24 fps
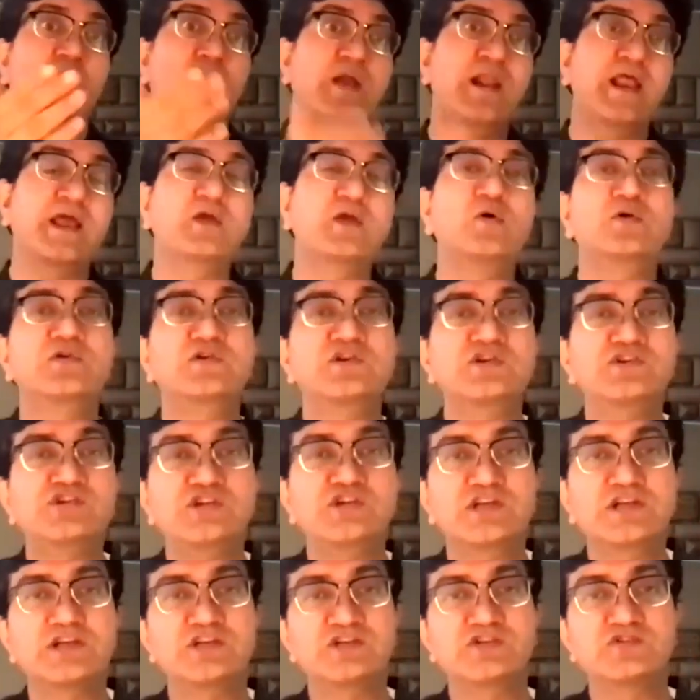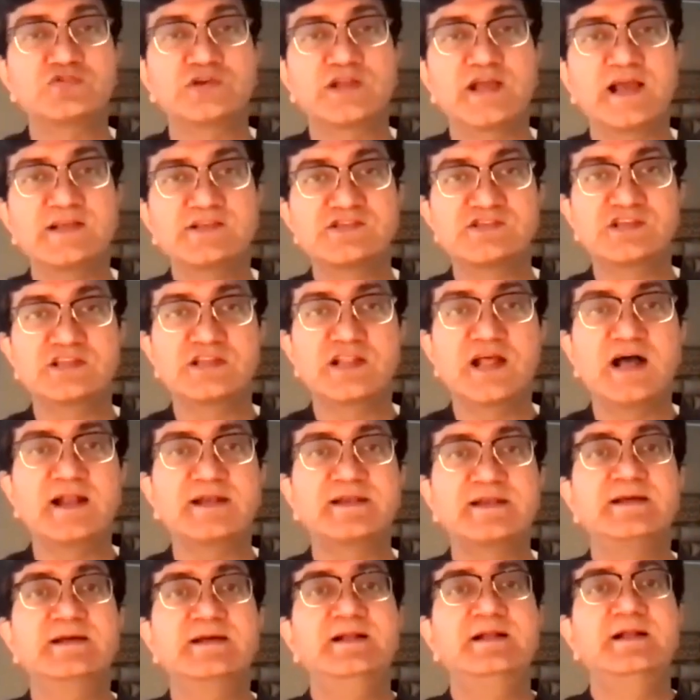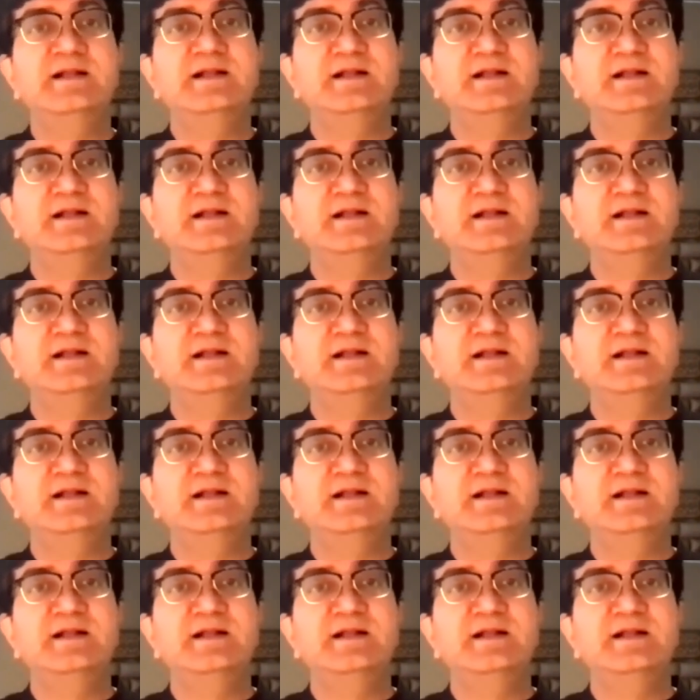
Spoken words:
When I go to Rishikesh today, I see that.